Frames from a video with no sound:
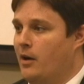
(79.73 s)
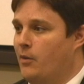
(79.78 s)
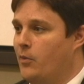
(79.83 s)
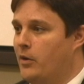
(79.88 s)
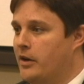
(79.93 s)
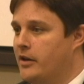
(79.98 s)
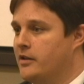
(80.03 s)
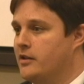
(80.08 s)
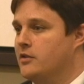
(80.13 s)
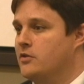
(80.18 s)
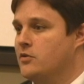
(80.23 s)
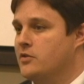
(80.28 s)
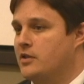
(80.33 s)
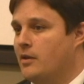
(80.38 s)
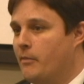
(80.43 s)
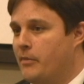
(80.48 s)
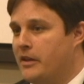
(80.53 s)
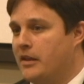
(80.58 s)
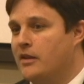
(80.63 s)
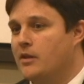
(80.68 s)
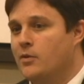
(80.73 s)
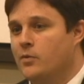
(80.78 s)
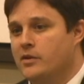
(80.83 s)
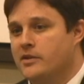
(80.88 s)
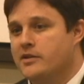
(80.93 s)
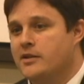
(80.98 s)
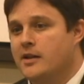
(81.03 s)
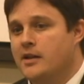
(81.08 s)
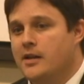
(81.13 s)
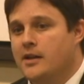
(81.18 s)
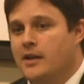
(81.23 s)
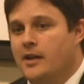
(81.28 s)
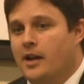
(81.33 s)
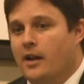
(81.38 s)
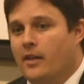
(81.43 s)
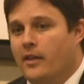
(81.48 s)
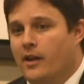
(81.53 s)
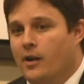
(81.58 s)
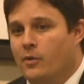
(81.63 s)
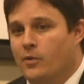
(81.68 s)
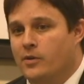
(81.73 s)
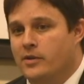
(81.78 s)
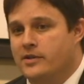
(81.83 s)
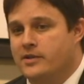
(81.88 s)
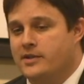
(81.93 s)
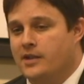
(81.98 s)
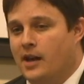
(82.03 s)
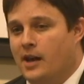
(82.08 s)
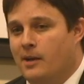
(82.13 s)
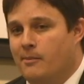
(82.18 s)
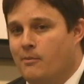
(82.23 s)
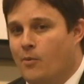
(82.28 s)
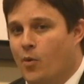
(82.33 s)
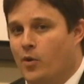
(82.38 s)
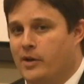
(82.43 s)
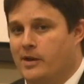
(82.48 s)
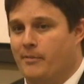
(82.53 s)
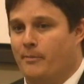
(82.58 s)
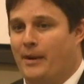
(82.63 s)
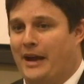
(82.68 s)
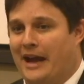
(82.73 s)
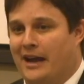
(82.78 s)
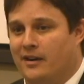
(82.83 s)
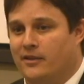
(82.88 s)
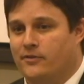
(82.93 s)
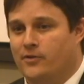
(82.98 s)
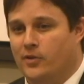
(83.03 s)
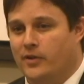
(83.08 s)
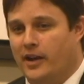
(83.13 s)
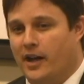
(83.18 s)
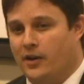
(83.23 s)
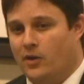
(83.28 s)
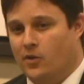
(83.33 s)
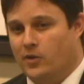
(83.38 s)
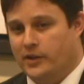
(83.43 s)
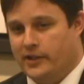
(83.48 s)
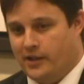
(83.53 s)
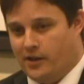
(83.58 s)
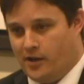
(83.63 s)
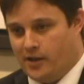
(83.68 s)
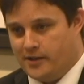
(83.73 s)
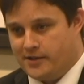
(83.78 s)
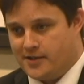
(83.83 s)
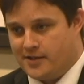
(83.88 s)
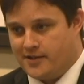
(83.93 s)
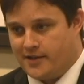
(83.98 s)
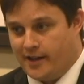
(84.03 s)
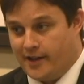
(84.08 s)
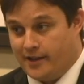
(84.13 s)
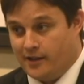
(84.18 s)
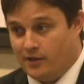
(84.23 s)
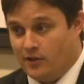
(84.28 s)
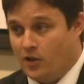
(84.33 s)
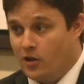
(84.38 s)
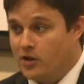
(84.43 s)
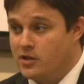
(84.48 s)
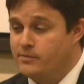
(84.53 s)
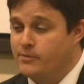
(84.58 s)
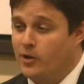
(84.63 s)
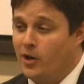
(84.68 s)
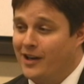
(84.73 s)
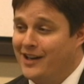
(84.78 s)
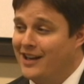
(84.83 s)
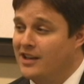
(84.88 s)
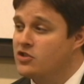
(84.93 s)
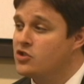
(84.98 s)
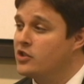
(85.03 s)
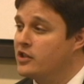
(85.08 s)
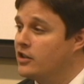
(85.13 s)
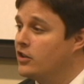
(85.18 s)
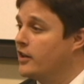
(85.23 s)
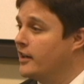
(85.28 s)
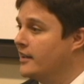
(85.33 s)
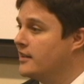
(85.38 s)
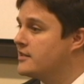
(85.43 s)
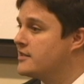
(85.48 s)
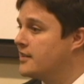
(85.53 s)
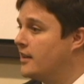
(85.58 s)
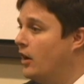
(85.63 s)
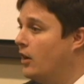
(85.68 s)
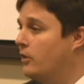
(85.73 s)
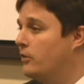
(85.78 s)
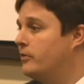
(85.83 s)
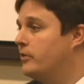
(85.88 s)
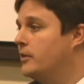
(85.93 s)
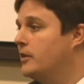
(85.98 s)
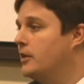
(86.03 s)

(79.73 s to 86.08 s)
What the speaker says: I wanted to do something that was more impactful not only on society at large, but on engineering itself.